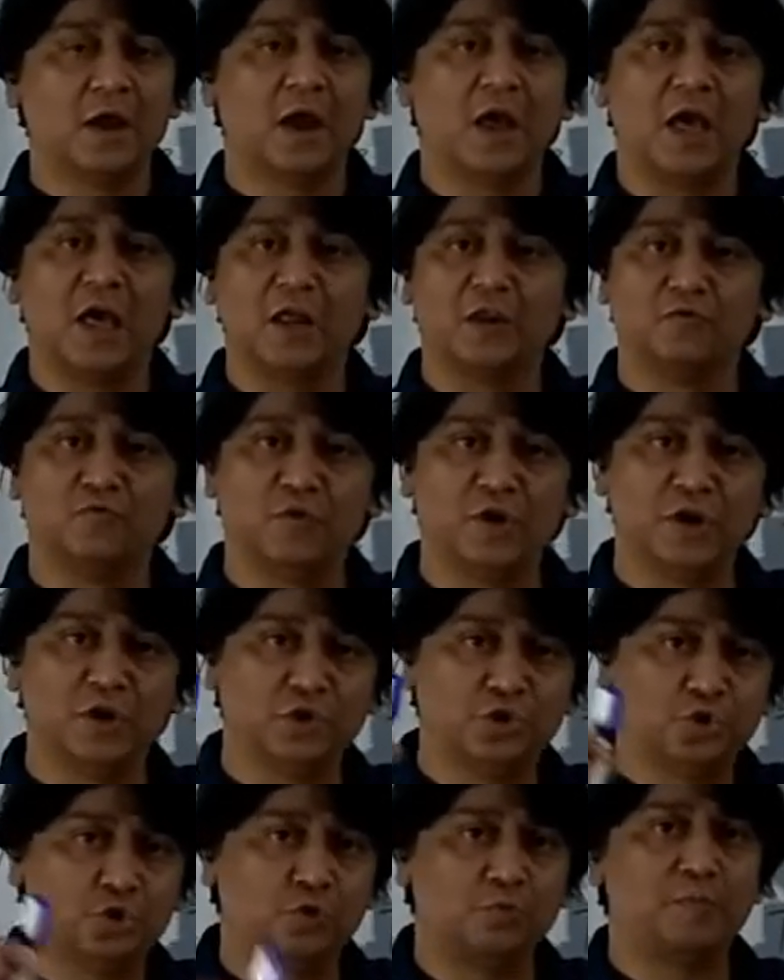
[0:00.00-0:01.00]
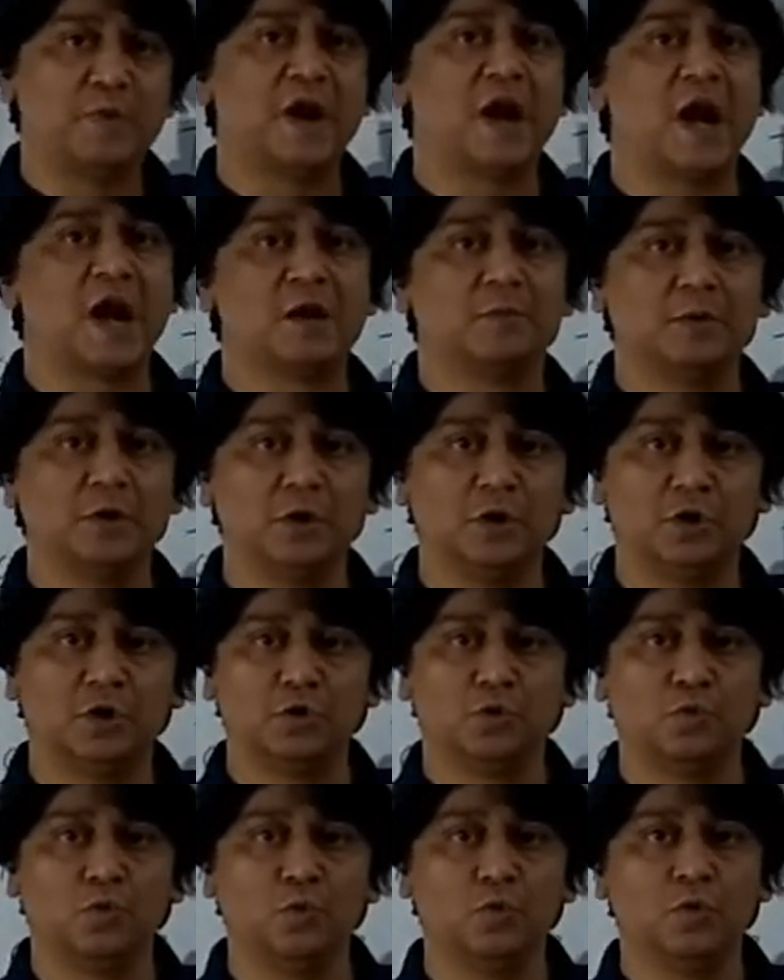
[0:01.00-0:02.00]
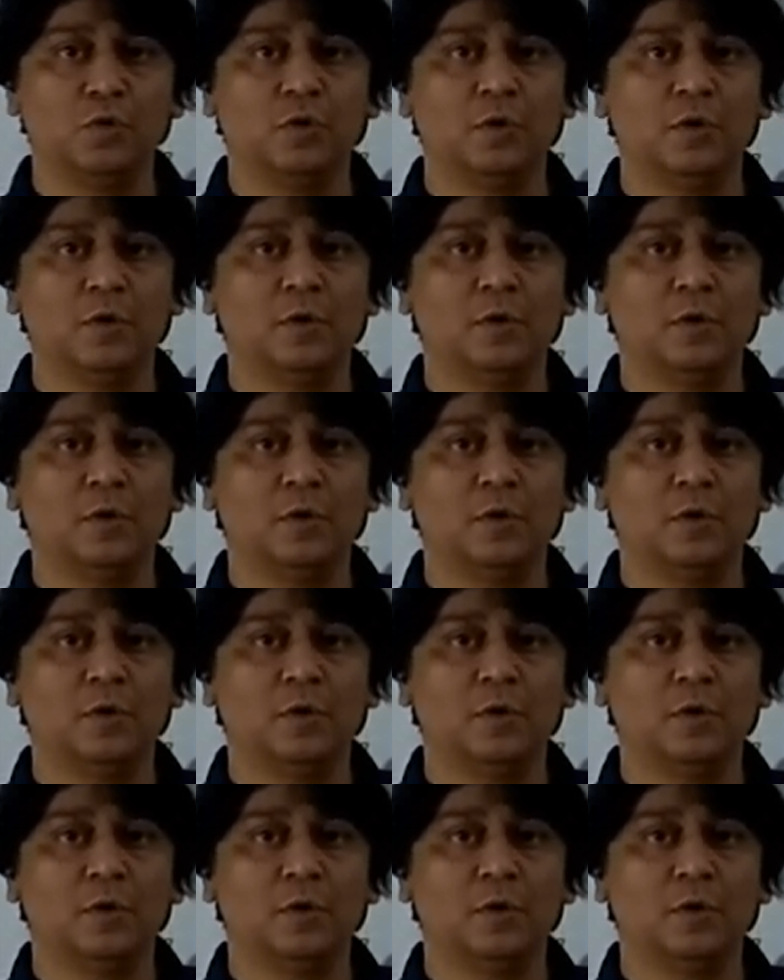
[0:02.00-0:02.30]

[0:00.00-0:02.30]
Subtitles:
and we should be able to